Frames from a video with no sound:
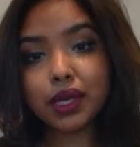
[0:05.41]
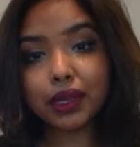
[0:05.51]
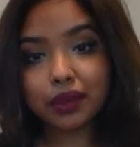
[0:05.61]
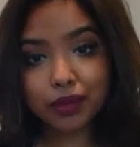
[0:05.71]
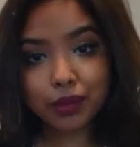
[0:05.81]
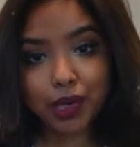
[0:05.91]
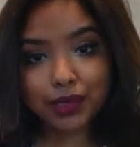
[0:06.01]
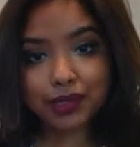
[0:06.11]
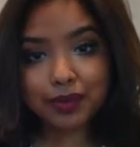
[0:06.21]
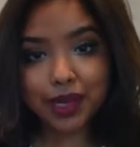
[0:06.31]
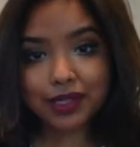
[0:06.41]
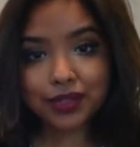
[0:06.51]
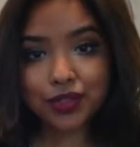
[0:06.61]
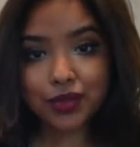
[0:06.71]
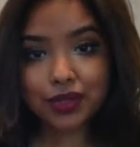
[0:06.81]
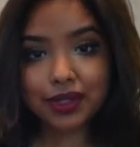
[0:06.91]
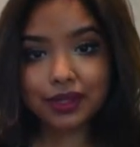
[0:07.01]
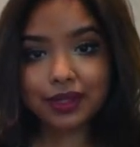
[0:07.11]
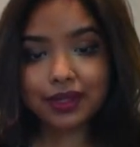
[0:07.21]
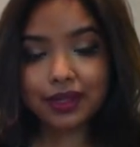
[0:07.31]
and I live in Boston,
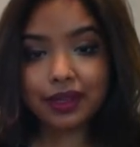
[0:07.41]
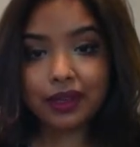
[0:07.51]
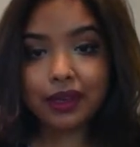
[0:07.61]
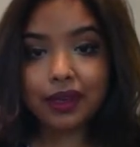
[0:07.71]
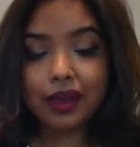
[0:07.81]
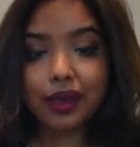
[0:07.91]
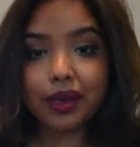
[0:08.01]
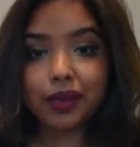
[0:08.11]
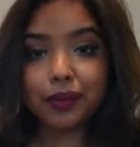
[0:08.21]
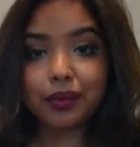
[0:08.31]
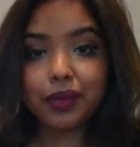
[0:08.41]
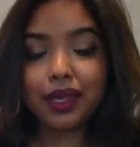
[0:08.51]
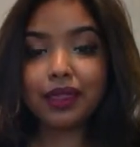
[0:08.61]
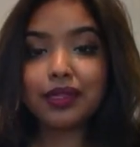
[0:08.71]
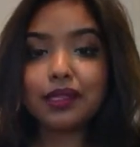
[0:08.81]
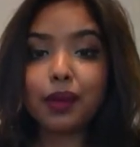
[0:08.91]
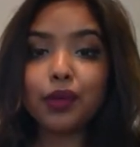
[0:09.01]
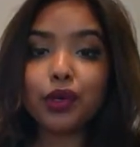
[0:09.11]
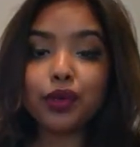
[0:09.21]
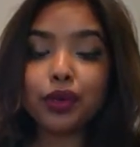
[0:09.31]
Massachusetts. Um, in the
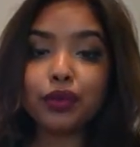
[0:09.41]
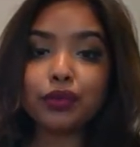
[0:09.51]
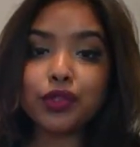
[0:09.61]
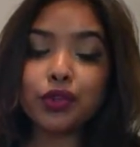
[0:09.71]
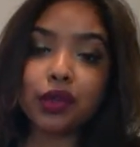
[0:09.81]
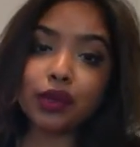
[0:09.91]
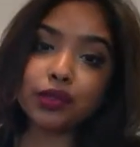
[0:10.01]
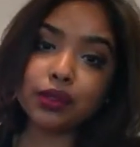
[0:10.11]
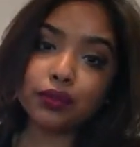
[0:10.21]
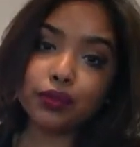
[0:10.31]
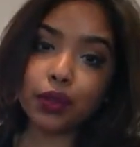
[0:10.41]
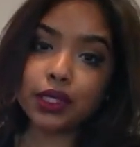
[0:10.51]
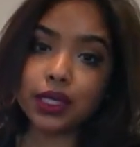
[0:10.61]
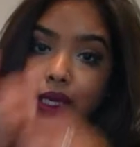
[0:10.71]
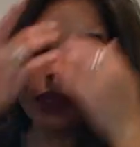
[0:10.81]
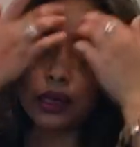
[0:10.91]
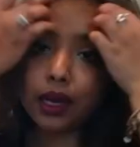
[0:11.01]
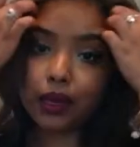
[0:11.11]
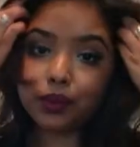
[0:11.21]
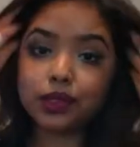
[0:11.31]
summer of 2014,
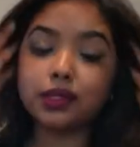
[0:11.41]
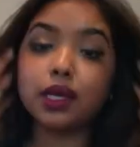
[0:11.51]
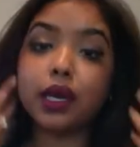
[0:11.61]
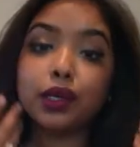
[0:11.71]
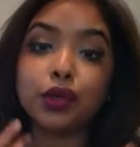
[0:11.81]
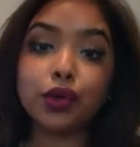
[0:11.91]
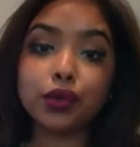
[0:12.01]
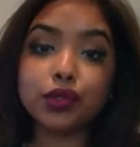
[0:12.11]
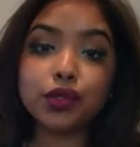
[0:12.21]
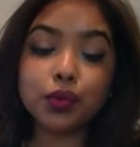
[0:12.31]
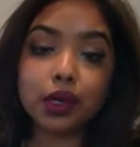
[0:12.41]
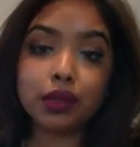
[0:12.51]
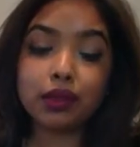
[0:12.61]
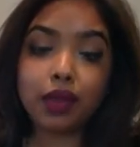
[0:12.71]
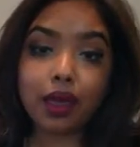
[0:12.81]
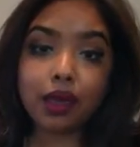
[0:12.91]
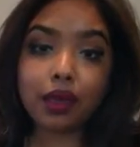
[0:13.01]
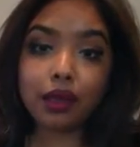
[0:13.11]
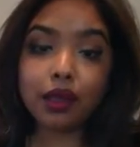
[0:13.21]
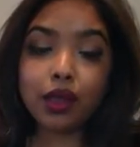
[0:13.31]
I was diagnosed with
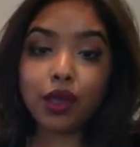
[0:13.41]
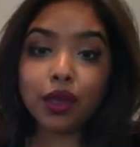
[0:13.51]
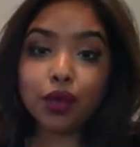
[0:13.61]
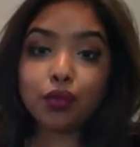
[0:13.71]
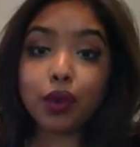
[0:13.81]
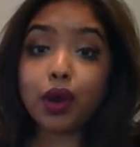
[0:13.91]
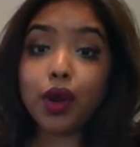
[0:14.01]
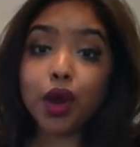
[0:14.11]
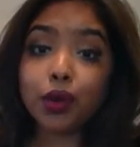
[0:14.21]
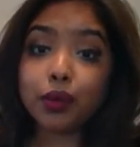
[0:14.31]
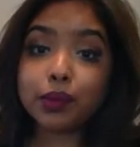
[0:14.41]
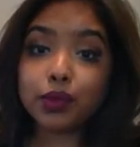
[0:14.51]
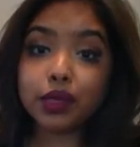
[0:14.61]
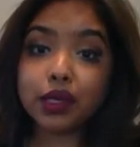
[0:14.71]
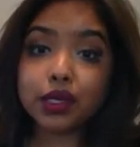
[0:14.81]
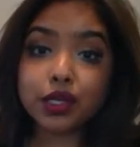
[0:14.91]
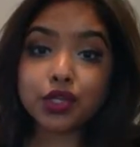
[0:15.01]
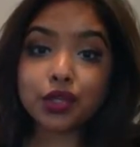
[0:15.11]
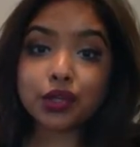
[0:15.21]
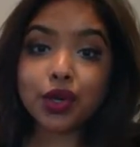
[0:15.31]
a rare autoimmune
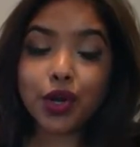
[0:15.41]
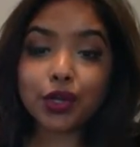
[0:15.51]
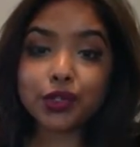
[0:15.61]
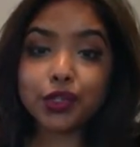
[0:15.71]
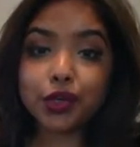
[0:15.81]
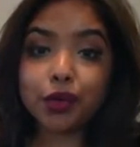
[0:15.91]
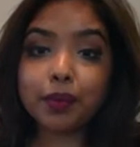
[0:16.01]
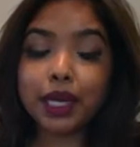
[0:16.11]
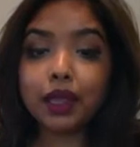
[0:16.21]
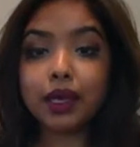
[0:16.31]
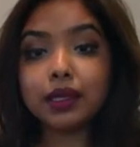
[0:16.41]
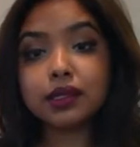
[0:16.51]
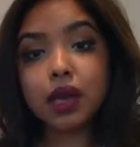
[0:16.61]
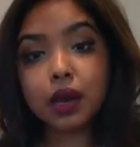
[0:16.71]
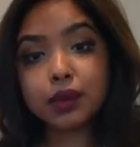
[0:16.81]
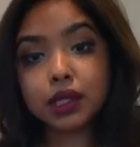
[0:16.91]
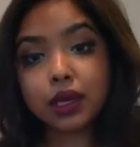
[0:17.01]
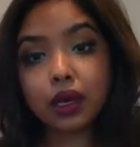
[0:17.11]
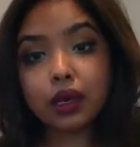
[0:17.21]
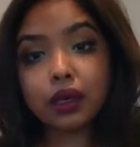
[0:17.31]
condition called neuromyelitis
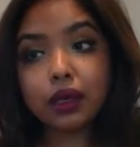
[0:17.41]
optica.